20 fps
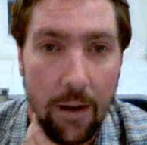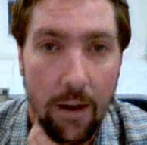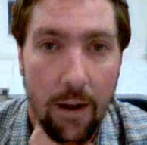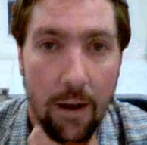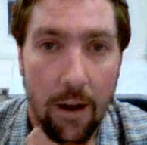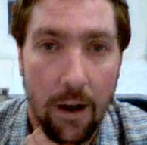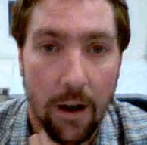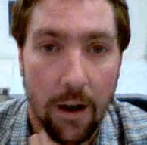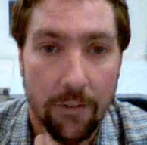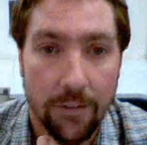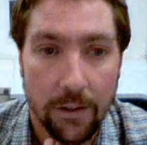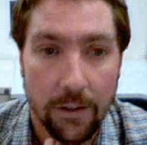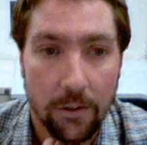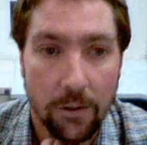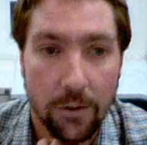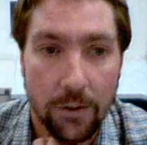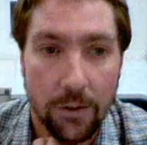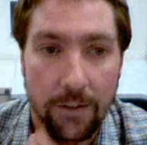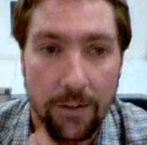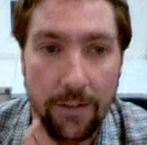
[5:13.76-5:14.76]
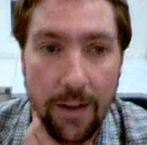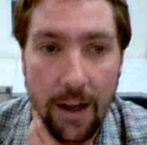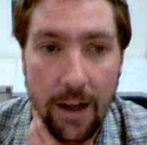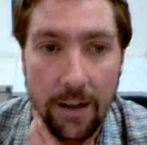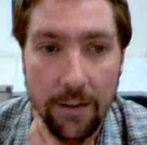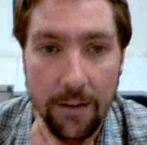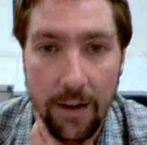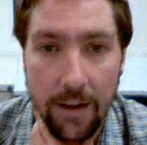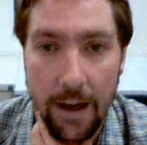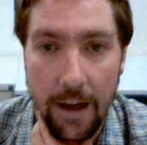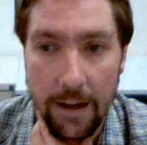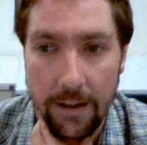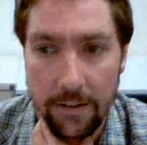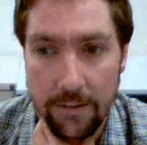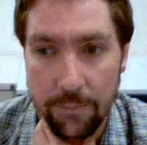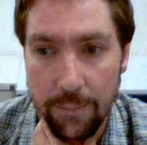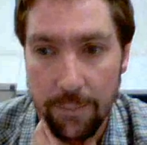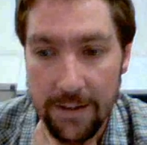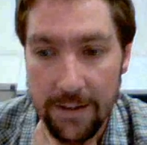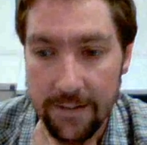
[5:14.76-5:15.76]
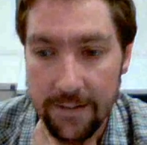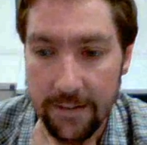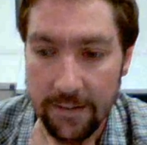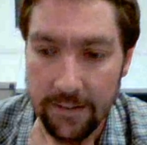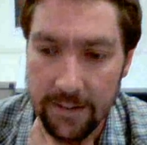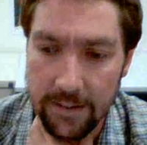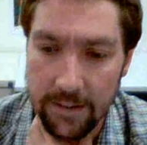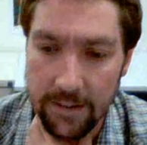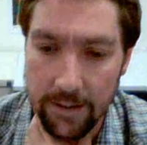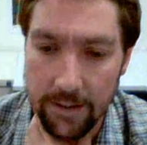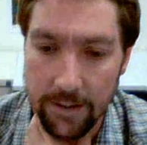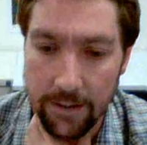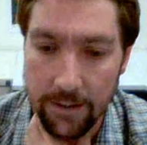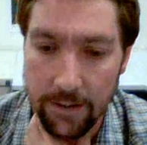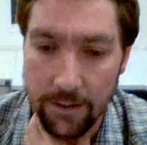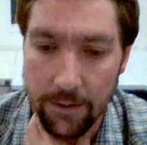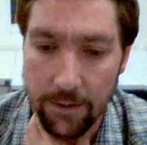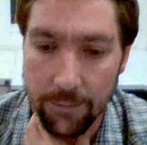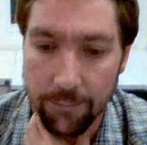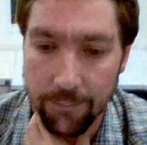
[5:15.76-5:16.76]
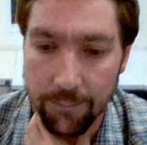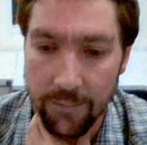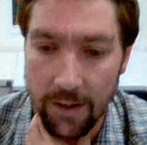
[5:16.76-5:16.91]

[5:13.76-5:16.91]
I've included that, and it's basically a